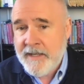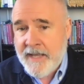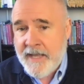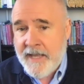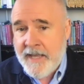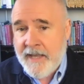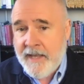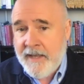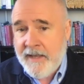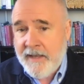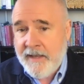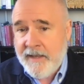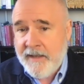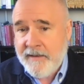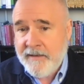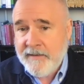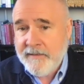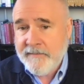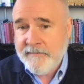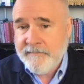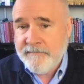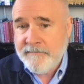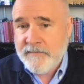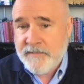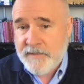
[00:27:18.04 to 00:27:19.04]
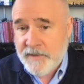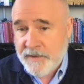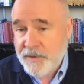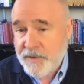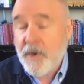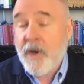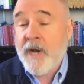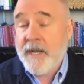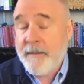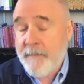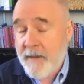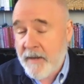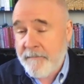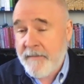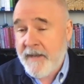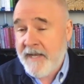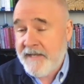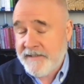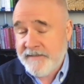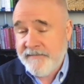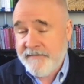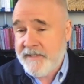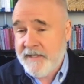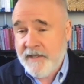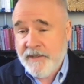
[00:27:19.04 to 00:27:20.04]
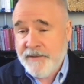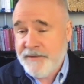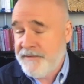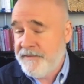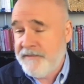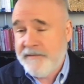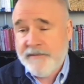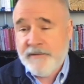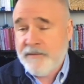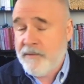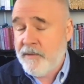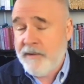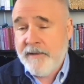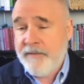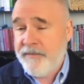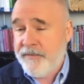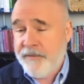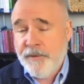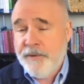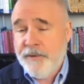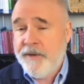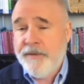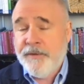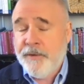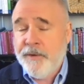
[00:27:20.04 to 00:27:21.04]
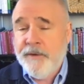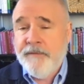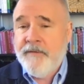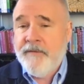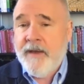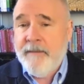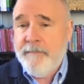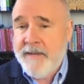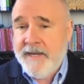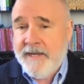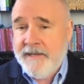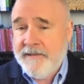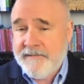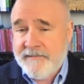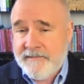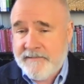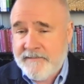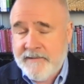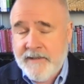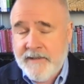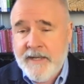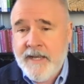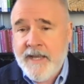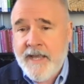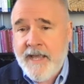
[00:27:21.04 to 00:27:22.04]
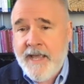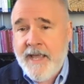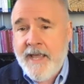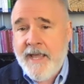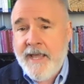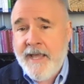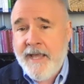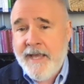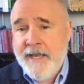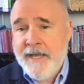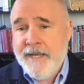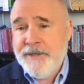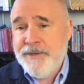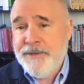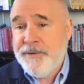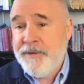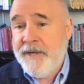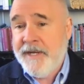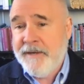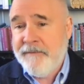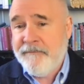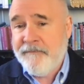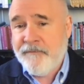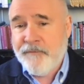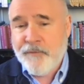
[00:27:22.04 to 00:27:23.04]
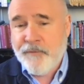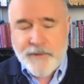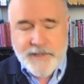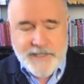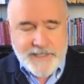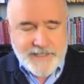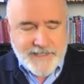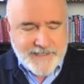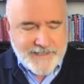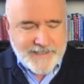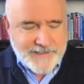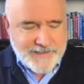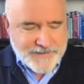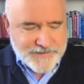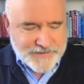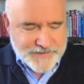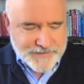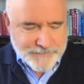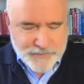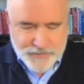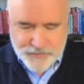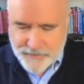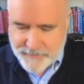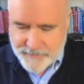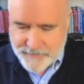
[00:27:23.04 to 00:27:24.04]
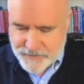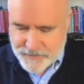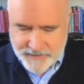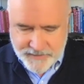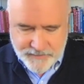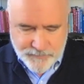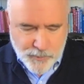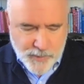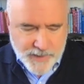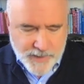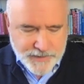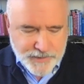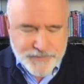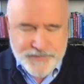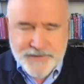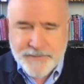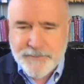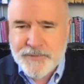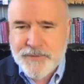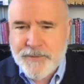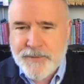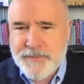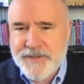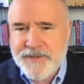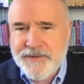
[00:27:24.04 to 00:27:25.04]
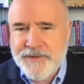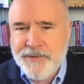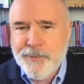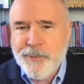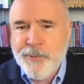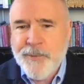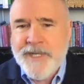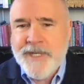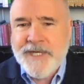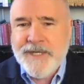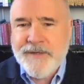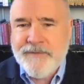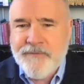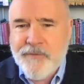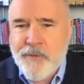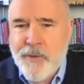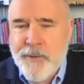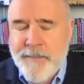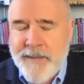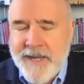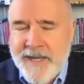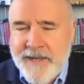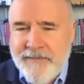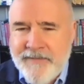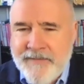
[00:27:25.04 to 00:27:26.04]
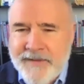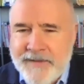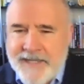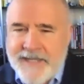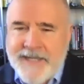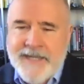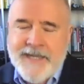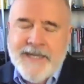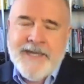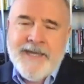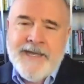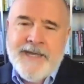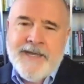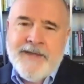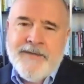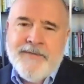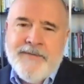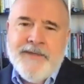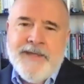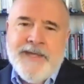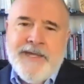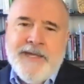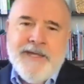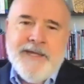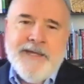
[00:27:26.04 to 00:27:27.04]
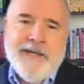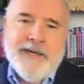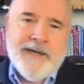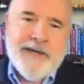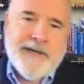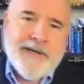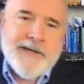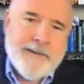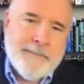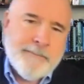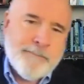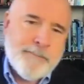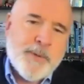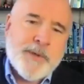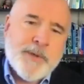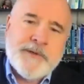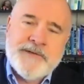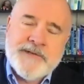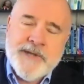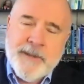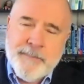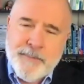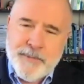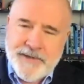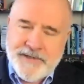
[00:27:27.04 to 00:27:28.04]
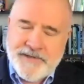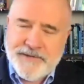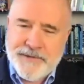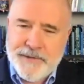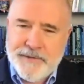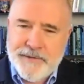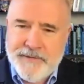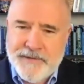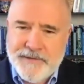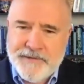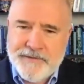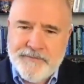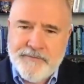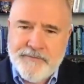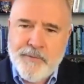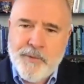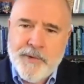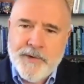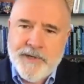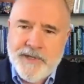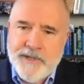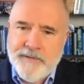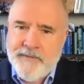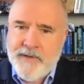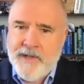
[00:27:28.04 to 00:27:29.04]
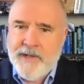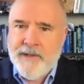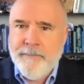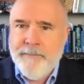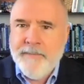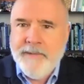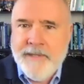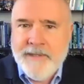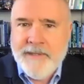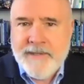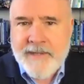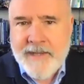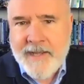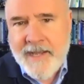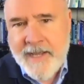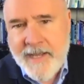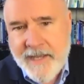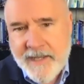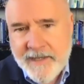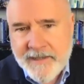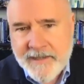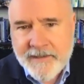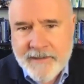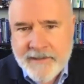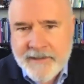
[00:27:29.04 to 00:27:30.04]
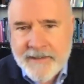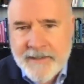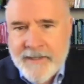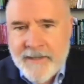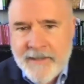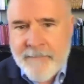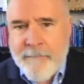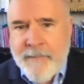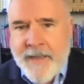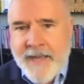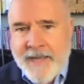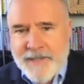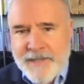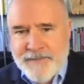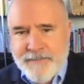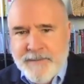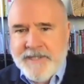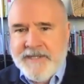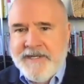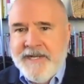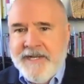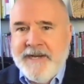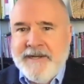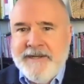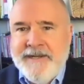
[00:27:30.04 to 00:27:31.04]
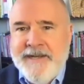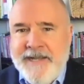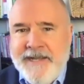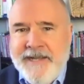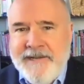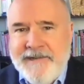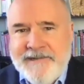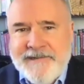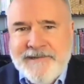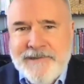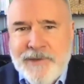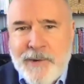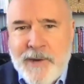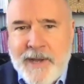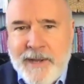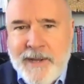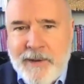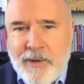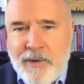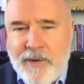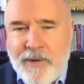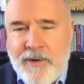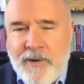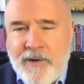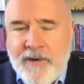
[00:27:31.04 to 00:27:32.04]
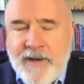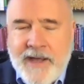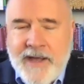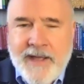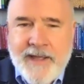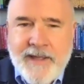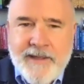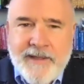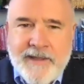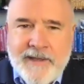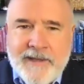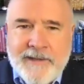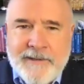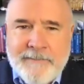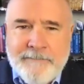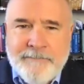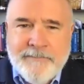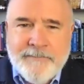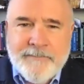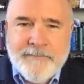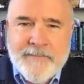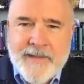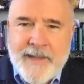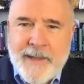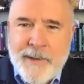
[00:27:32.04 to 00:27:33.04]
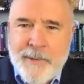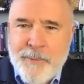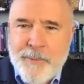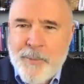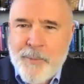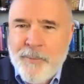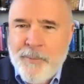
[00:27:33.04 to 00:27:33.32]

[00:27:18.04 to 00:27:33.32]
uh, to talk about positive intelligence. It's only 30, 35 minutes. And you get a free subscription, one year subscription to read it for me, the, the uh, book summary service for development and management techniques. So I, I, um, I